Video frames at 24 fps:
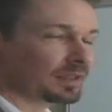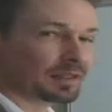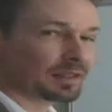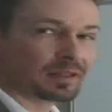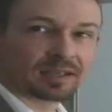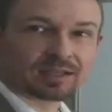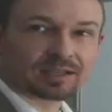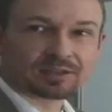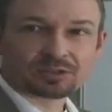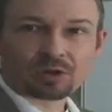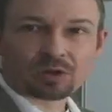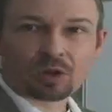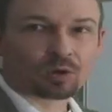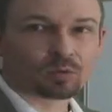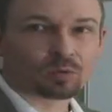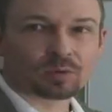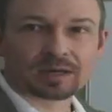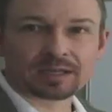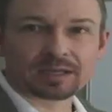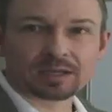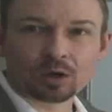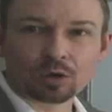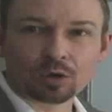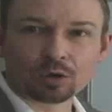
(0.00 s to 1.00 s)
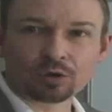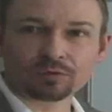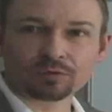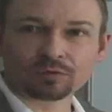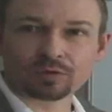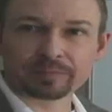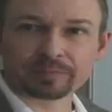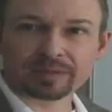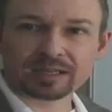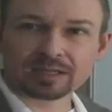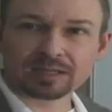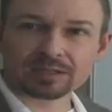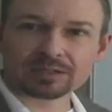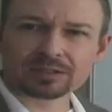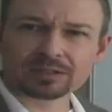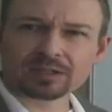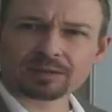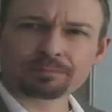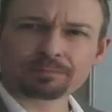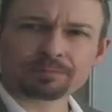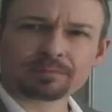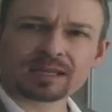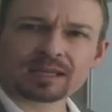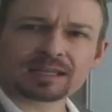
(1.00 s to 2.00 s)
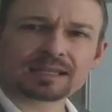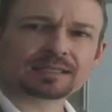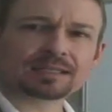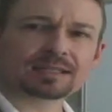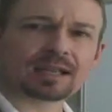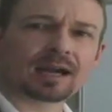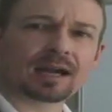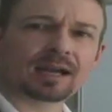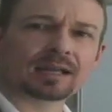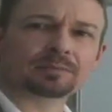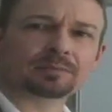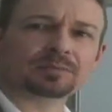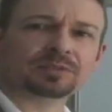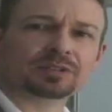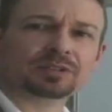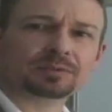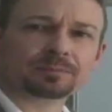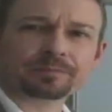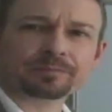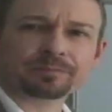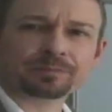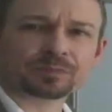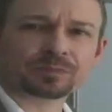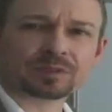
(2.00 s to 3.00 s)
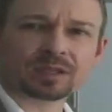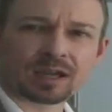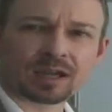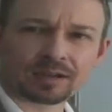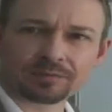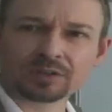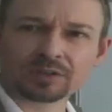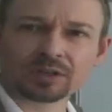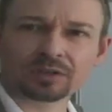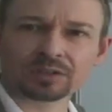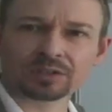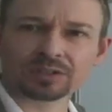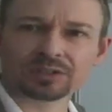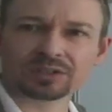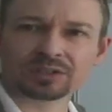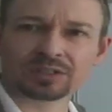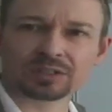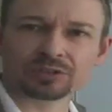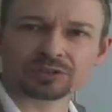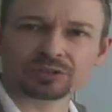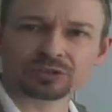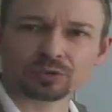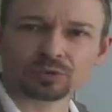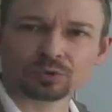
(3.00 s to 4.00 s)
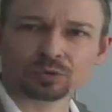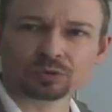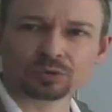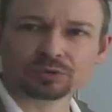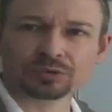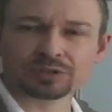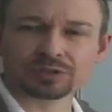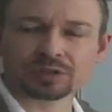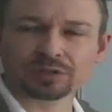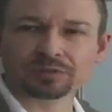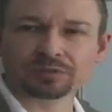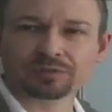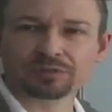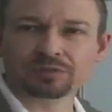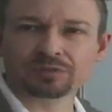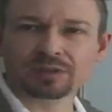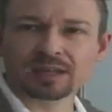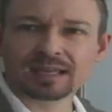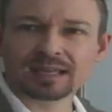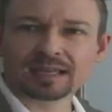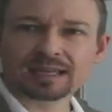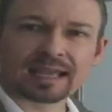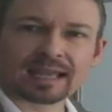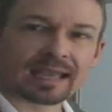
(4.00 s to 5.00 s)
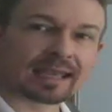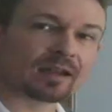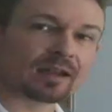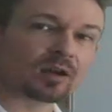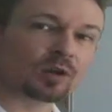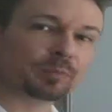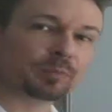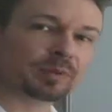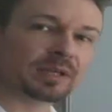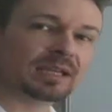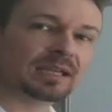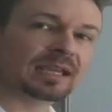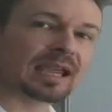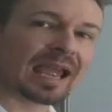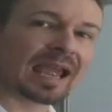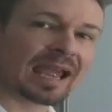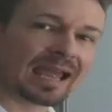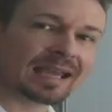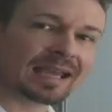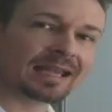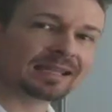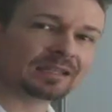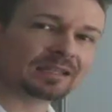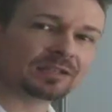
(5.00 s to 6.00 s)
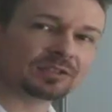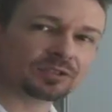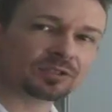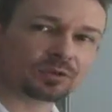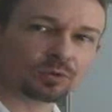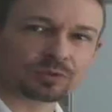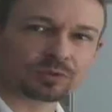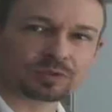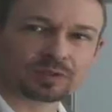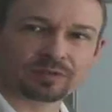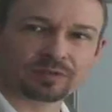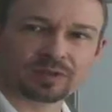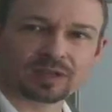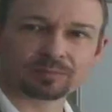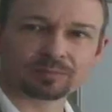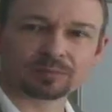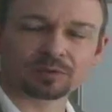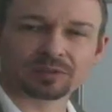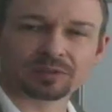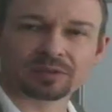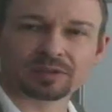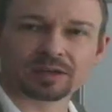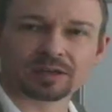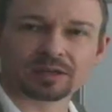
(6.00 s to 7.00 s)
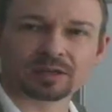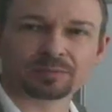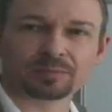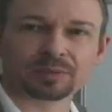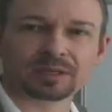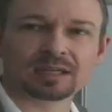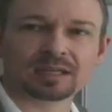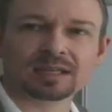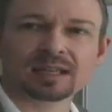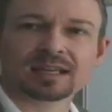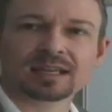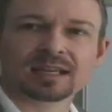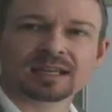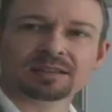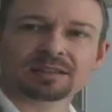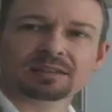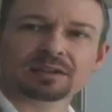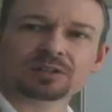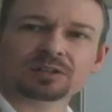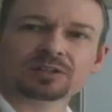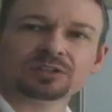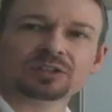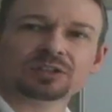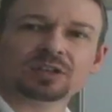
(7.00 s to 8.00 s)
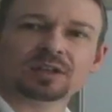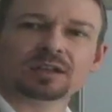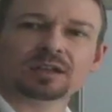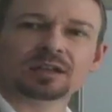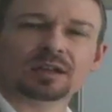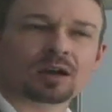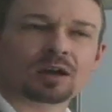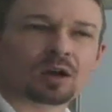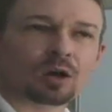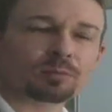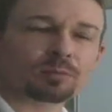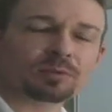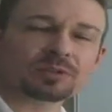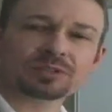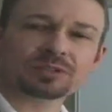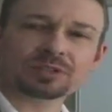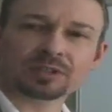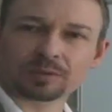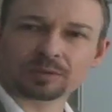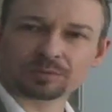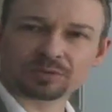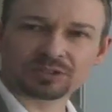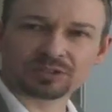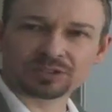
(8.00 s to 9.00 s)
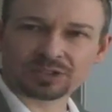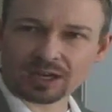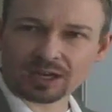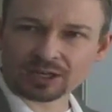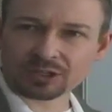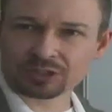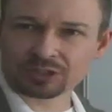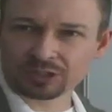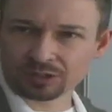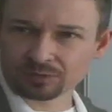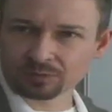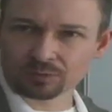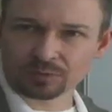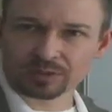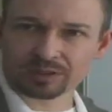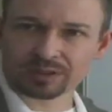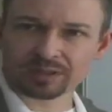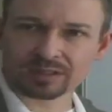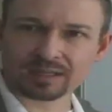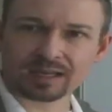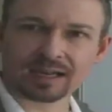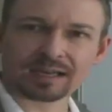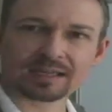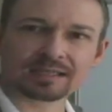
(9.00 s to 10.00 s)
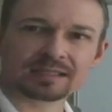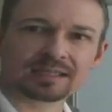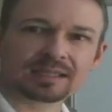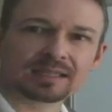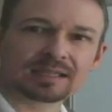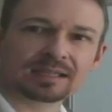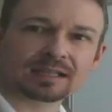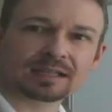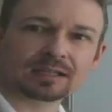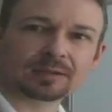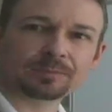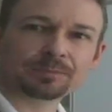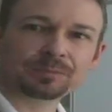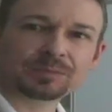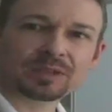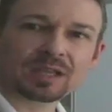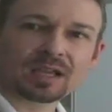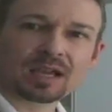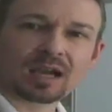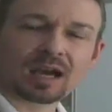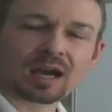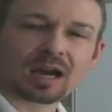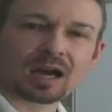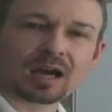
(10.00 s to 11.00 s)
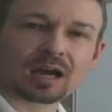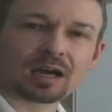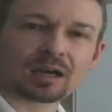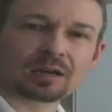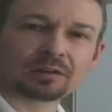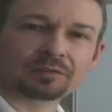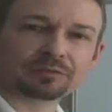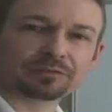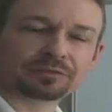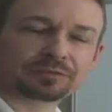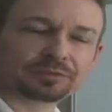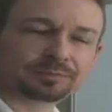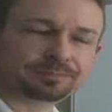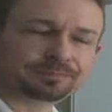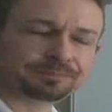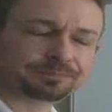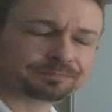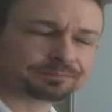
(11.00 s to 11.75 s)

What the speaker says: it's already over, because many times I've noticed in schools of NLP and in schools of hypnotherapy, there's almost an obsession with the idea of